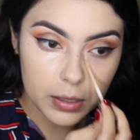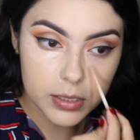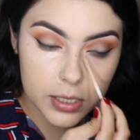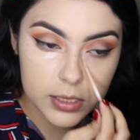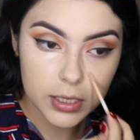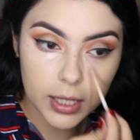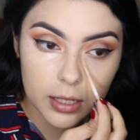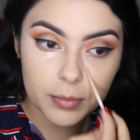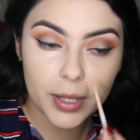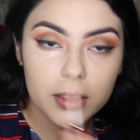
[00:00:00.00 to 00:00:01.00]
just to
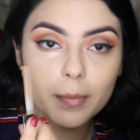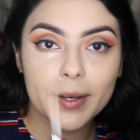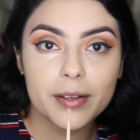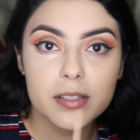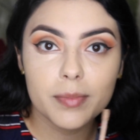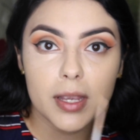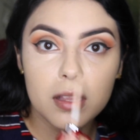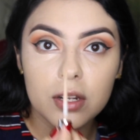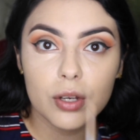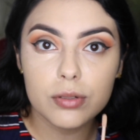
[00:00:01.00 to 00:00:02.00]
kind of make the appearance of my
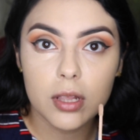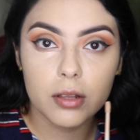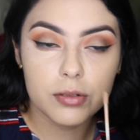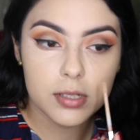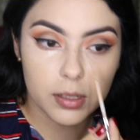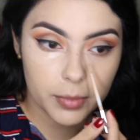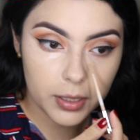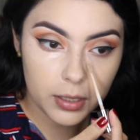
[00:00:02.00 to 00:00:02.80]
nose a little slimmer.